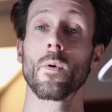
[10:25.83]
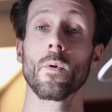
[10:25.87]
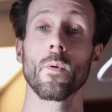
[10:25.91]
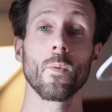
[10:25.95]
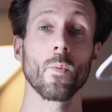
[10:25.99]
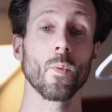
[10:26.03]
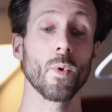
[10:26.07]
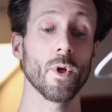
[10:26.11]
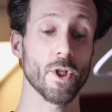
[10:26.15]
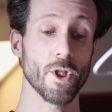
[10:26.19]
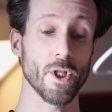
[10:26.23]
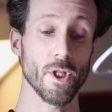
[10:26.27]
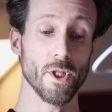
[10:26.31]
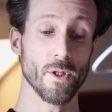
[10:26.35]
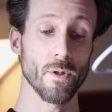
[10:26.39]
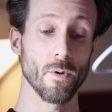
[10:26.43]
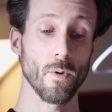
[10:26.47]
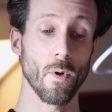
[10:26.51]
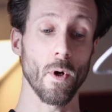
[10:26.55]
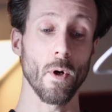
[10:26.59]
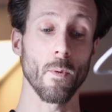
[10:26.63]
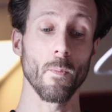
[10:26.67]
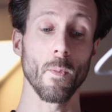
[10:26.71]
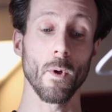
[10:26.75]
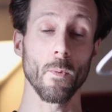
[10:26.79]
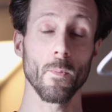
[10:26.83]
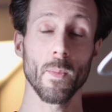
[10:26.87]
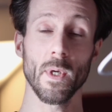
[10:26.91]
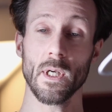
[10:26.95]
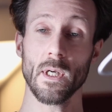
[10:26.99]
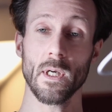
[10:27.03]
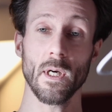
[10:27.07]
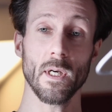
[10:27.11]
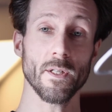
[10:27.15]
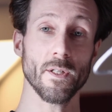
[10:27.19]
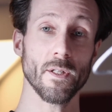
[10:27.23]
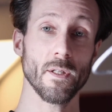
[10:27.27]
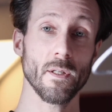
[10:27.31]
which is normal
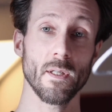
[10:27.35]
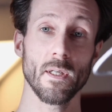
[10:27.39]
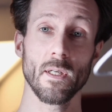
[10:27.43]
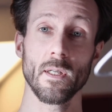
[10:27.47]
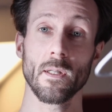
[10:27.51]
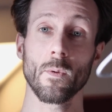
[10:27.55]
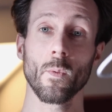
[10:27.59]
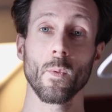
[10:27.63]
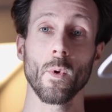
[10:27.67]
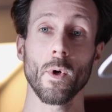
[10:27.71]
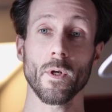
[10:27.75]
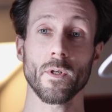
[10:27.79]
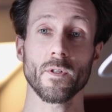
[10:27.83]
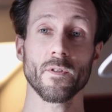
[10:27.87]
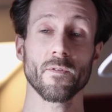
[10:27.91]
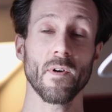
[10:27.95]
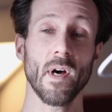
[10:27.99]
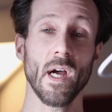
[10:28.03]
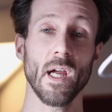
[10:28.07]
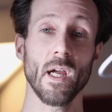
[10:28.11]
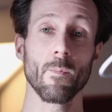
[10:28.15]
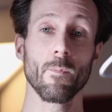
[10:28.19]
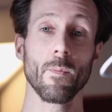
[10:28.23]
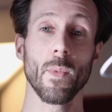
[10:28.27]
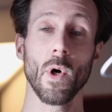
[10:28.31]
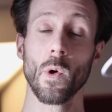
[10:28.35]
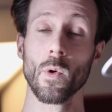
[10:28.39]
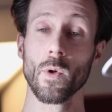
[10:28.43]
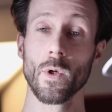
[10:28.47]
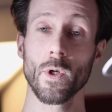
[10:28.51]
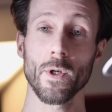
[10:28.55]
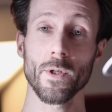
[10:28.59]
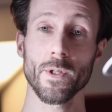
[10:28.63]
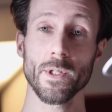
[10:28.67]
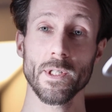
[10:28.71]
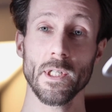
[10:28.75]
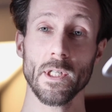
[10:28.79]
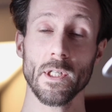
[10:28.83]
because it works via bone
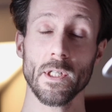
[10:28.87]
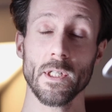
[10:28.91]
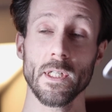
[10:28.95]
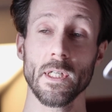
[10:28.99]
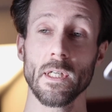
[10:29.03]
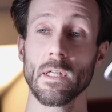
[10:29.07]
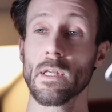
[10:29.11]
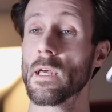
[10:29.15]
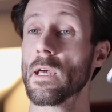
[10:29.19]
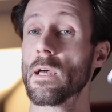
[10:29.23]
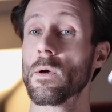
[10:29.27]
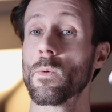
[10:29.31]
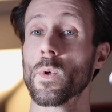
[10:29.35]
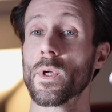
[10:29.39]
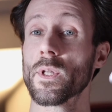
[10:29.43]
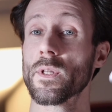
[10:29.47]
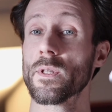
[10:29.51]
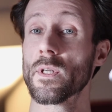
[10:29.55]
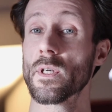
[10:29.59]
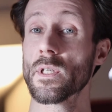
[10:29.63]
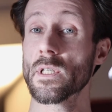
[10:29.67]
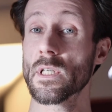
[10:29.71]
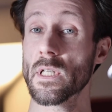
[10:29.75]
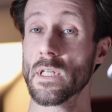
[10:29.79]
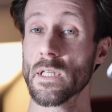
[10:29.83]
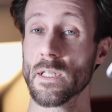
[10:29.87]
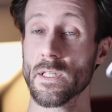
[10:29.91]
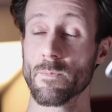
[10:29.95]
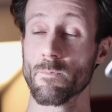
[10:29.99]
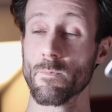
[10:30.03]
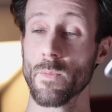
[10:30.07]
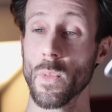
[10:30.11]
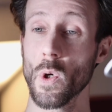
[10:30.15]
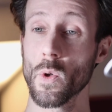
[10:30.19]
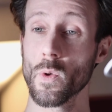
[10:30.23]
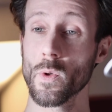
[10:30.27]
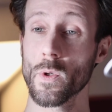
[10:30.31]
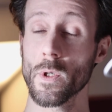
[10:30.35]
conducting, and when there's less
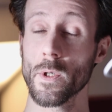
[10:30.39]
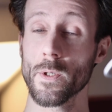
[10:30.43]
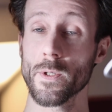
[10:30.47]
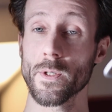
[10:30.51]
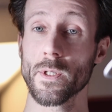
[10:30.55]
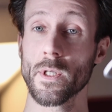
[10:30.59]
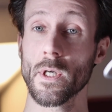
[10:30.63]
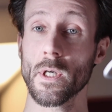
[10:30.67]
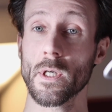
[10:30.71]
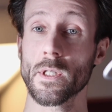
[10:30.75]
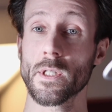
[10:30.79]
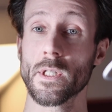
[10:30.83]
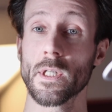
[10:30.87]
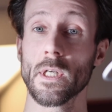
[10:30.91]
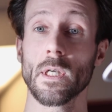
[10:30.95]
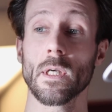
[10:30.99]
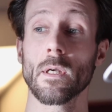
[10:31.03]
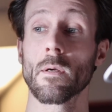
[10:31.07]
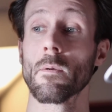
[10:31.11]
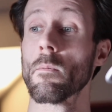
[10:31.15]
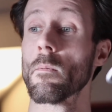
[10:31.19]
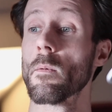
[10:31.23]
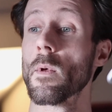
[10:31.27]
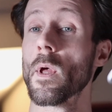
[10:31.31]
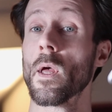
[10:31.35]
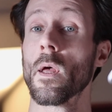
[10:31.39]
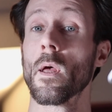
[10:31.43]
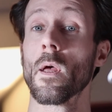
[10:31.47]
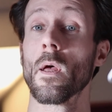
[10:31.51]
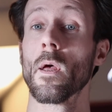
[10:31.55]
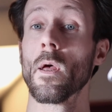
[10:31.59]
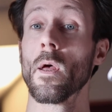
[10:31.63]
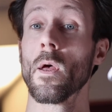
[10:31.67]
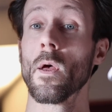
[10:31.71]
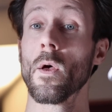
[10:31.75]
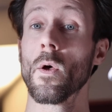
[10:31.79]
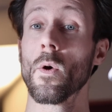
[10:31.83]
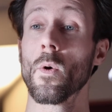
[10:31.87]
bone conducting,
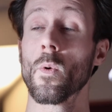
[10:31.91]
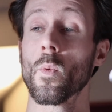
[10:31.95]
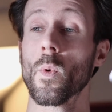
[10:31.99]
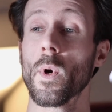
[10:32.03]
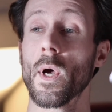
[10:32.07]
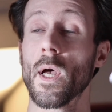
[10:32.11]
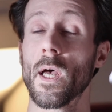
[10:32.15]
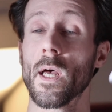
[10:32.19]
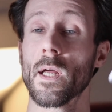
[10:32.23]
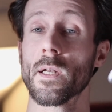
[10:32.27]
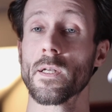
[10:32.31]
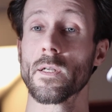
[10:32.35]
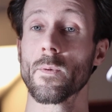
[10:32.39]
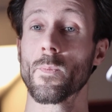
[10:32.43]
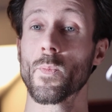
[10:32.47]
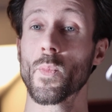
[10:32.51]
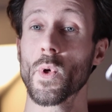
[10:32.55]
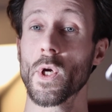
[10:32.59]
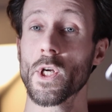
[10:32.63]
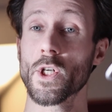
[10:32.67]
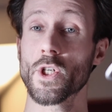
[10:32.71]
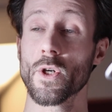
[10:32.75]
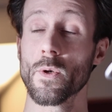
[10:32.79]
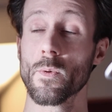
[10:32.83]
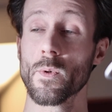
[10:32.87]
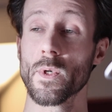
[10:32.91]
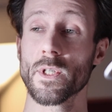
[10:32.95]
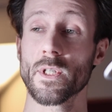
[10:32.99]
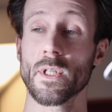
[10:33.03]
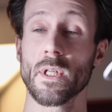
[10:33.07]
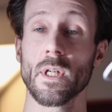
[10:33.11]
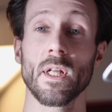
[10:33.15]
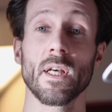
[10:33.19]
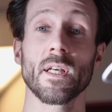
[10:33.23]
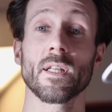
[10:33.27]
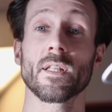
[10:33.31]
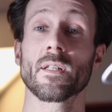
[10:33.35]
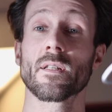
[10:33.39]
when the pressure is
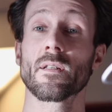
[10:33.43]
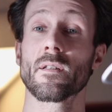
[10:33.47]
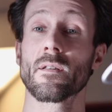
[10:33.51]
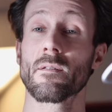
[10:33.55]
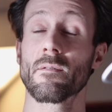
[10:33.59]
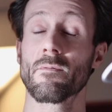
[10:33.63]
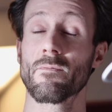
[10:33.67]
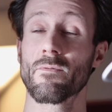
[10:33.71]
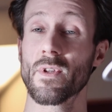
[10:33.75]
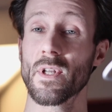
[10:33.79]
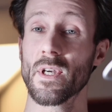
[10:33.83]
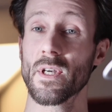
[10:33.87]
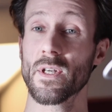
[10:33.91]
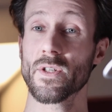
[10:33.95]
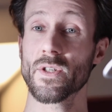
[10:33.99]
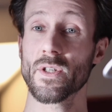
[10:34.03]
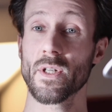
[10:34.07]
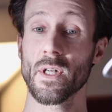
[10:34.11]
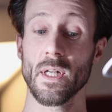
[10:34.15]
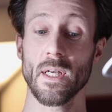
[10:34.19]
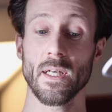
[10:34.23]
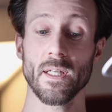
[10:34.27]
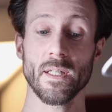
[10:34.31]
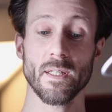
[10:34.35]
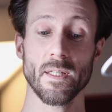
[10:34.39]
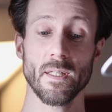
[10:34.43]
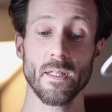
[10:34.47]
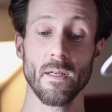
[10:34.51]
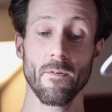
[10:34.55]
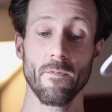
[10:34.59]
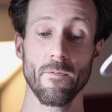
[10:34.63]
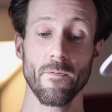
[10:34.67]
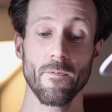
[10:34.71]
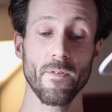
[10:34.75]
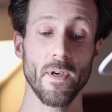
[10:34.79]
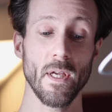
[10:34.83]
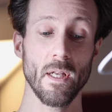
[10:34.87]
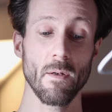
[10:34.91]
less, there's less
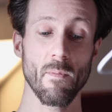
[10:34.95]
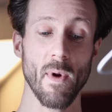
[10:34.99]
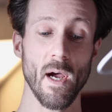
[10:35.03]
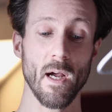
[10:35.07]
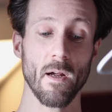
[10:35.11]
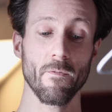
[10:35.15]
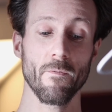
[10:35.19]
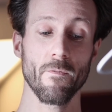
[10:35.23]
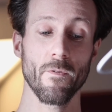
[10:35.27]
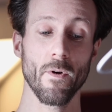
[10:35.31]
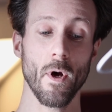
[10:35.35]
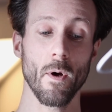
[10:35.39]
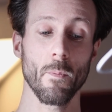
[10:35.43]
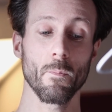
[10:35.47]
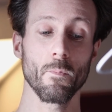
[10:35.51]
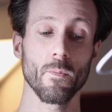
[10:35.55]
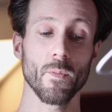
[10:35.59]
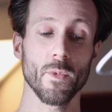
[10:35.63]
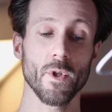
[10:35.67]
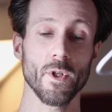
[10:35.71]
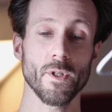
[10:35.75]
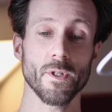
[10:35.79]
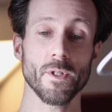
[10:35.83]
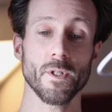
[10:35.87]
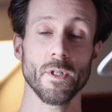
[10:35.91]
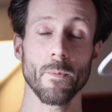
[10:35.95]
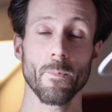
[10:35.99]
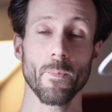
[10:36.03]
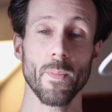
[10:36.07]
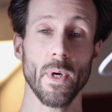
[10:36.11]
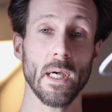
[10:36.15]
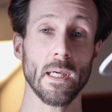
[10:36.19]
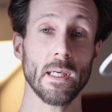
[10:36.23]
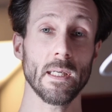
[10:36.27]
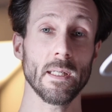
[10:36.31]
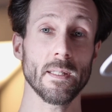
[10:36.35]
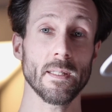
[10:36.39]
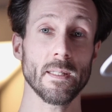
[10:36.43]
feedback from the
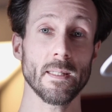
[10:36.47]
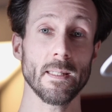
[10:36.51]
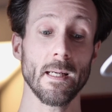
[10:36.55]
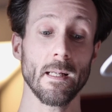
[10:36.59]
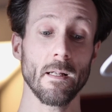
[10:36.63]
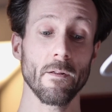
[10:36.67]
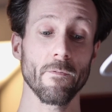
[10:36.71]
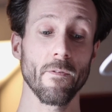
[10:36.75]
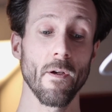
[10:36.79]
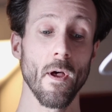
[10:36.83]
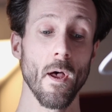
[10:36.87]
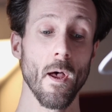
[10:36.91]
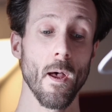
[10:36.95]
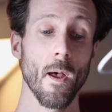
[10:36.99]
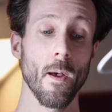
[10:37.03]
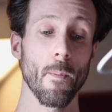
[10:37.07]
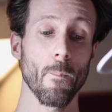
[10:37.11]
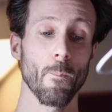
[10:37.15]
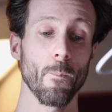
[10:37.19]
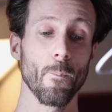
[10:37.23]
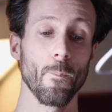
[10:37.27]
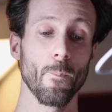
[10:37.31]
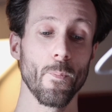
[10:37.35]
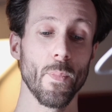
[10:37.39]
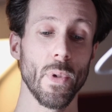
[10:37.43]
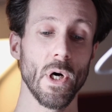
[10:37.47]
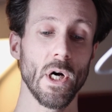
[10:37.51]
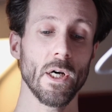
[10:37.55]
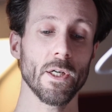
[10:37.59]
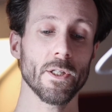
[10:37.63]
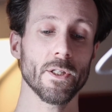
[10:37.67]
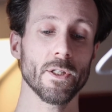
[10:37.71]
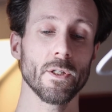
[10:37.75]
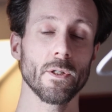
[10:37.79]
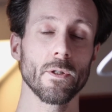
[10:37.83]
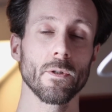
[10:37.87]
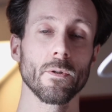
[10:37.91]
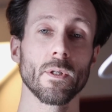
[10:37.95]
SUBPAC itself,
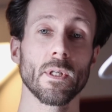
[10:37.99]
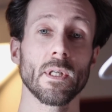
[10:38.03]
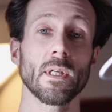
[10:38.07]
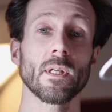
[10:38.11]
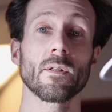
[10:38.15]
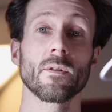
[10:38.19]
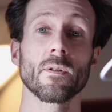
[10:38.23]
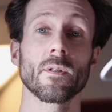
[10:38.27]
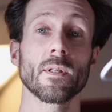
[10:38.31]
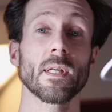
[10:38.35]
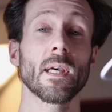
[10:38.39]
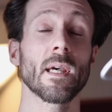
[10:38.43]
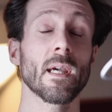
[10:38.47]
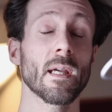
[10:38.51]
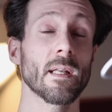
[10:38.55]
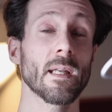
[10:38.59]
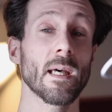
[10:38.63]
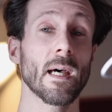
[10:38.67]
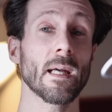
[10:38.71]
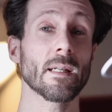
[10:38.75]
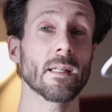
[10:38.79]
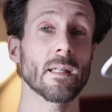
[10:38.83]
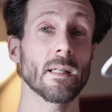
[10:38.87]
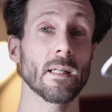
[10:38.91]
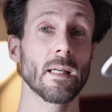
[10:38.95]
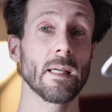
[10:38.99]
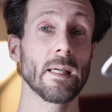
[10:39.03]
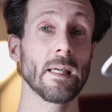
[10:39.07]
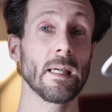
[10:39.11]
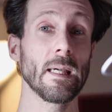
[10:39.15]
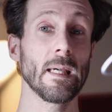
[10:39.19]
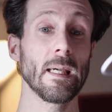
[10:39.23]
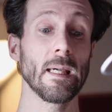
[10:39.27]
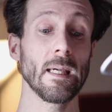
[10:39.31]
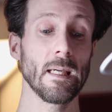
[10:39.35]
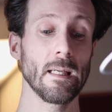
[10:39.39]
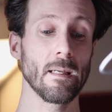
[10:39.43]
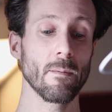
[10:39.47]
but you need to take that
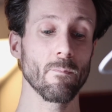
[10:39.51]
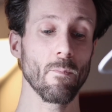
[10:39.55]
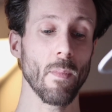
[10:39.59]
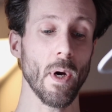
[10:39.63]
in